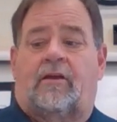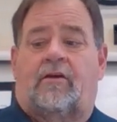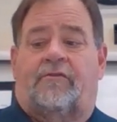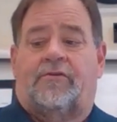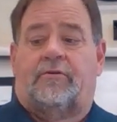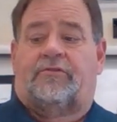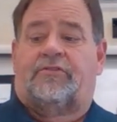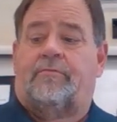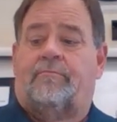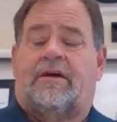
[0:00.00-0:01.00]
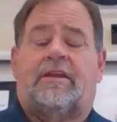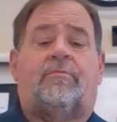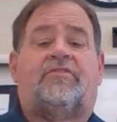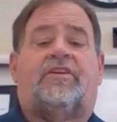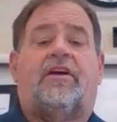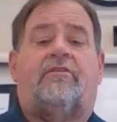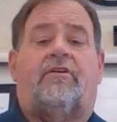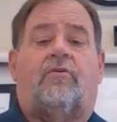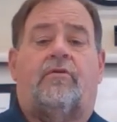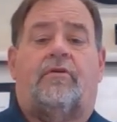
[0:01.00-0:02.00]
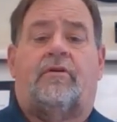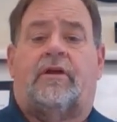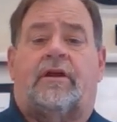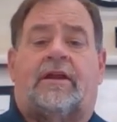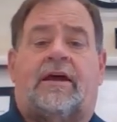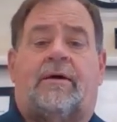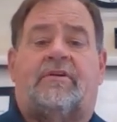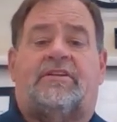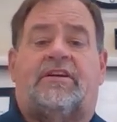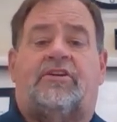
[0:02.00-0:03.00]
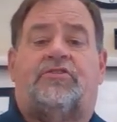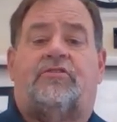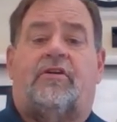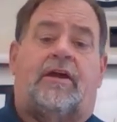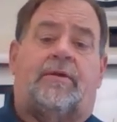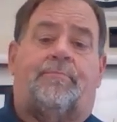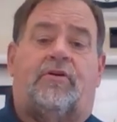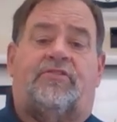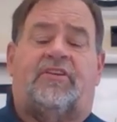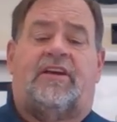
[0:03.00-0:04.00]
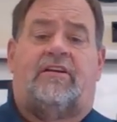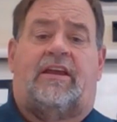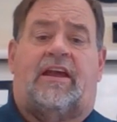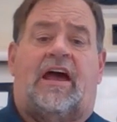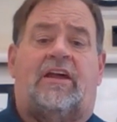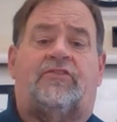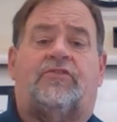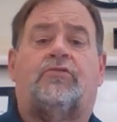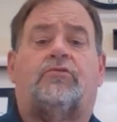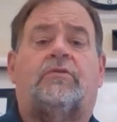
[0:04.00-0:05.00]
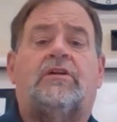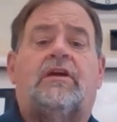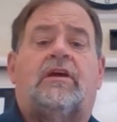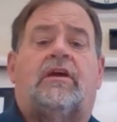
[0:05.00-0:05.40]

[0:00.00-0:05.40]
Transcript: Hello, folks. My name is Gary Horton, and I'm a teacher at Person County High School